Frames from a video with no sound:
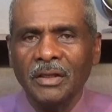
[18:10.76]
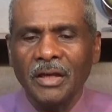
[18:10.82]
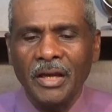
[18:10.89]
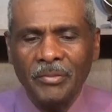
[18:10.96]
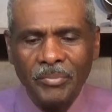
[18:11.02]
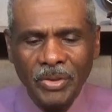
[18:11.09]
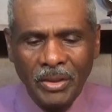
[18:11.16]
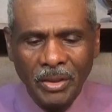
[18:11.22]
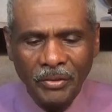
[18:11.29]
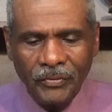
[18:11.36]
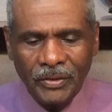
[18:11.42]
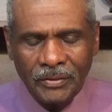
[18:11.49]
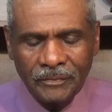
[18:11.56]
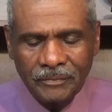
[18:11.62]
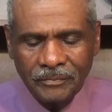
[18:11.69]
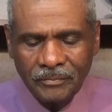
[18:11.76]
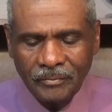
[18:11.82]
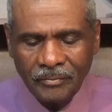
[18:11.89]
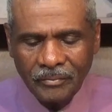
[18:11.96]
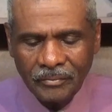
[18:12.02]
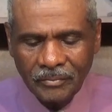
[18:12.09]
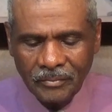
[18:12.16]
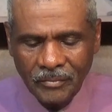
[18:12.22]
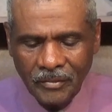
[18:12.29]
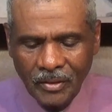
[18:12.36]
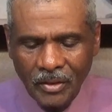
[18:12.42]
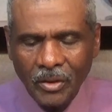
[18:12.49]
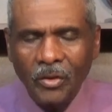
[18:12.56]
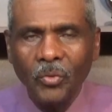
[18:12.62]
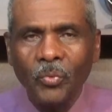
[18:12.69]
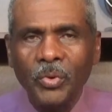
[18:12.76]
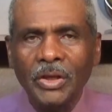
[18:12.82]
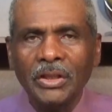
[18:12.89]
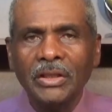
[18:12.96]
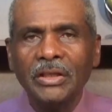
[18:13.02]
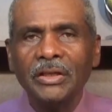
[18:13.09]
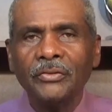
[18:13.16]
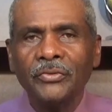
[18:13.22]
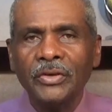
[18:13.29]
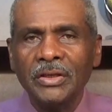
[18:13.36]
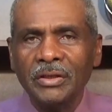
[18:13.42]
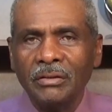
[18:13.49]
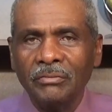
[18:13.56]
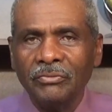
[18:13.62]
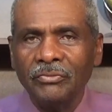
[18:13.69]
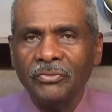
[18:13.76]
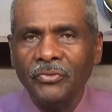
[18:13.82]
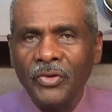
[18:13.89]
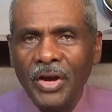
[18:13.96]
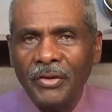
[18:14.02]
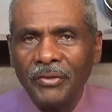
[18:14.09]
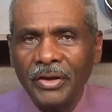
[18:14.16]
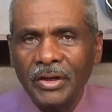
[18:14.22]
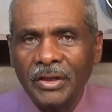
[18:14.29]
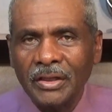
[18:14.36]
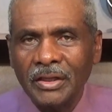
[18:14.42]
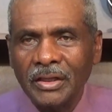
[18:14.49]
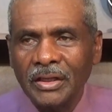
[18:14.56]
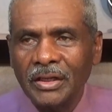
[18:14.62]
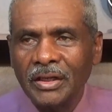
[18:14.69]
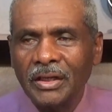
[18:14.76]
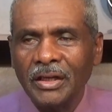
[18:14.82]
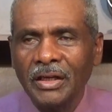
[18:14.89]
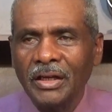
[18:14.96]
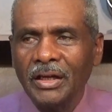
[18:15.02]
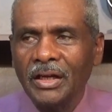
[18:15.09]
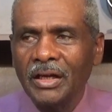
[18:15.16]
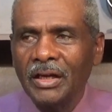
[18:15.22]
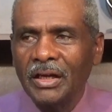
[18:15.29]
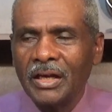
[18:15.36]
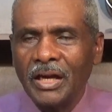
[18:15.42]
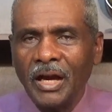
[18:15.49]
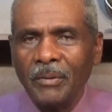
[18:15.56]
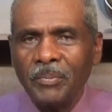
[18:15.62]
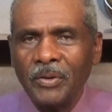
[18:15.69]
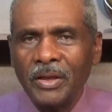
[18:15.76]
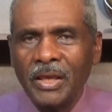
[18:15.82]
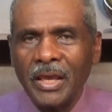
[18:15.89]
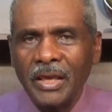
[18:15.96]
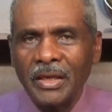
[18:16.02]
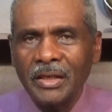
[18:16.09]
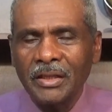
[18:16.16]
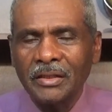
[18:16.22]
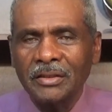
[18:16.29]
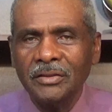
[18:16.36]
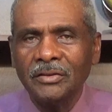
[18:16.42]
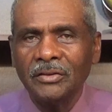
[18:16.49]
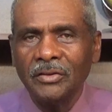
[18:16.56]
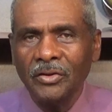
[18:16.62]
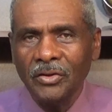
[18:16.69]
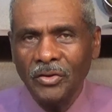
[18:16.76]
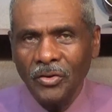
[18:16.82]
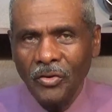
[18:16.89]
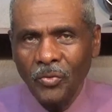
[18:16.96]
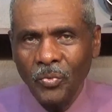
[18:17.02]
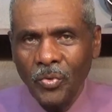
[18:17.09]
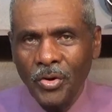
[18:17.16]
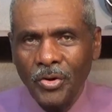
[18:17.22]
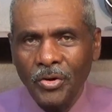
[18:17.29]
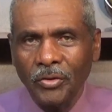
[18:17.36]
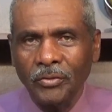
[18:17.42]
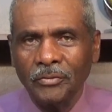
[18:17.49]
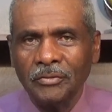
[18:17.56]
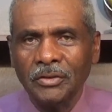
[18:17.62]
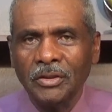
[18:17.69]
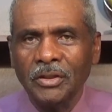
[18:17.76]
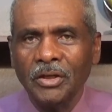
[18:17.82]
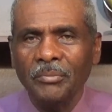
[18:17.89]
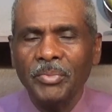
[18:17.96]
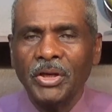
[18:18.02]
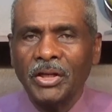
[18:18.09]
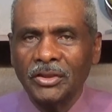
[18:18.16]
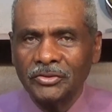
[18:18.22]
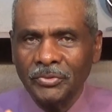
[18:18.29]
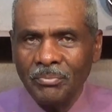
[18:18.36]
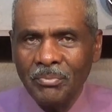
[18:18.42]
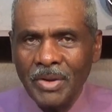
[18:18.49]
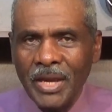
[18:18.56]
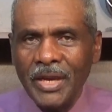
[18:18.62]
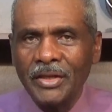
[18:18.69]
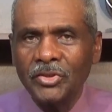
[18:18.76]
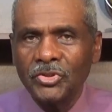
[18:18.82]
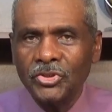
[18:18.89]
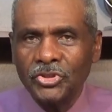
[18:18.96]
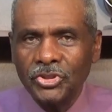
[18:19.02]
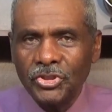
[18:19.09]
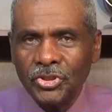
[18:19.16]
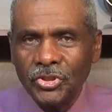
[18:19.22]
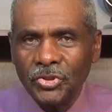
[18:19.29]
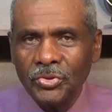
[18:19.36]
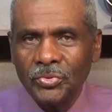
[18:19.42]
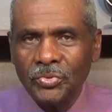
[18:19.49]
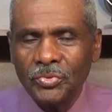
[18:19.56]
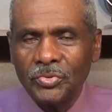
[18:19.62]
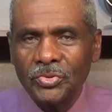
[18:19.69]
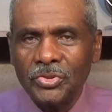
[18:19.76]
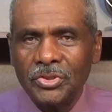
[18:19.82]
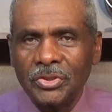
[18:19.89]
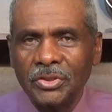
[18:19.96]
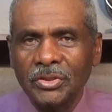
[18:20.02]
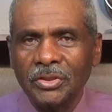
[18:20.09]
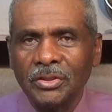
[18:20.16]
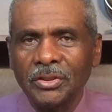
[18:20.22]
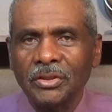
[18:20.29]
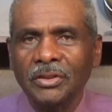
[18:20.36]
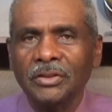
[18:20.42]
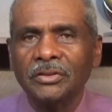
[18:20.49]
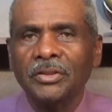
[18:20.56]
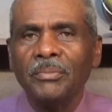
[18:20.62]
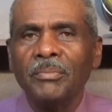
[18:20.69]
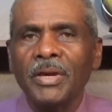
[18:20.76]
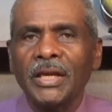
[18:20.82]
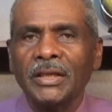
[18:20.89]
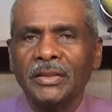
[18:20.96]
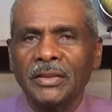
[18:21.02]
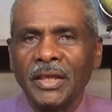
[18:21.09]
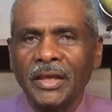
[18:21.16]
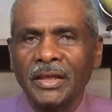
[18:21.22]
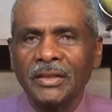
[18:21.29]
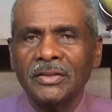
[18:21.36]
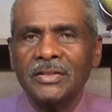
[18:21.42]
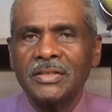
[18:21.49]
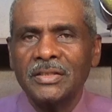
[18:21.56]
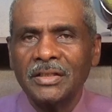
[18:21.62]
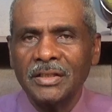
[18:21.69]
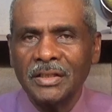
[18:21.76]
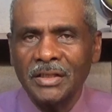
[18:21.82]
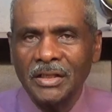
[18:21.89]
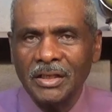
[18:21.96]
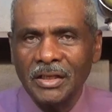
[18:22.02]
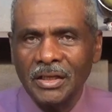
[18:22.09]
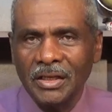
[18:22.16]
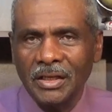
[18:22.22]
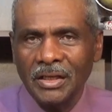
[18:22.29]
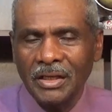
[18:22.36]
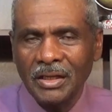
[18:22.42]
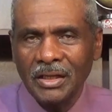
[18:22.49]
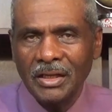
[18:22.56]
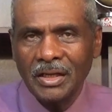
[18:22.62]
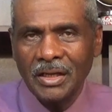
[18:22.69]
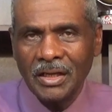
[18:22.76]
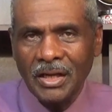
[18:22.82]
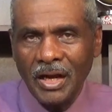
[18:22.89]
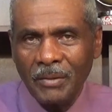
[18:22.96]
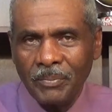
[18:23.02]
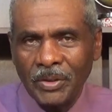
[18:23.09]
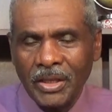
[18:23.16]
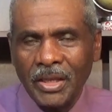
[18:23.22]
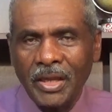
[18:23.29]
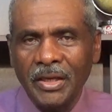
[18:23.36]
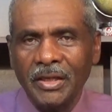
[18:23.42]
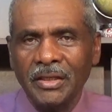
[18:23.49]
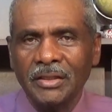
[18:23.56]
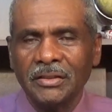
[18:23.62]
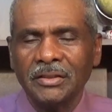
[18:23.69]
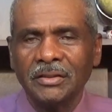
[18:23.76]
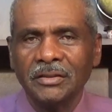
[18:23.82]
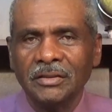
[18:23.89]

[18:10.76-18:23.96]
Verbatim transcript: And beloved, we live in a very complicated world because man choose to make things complicated.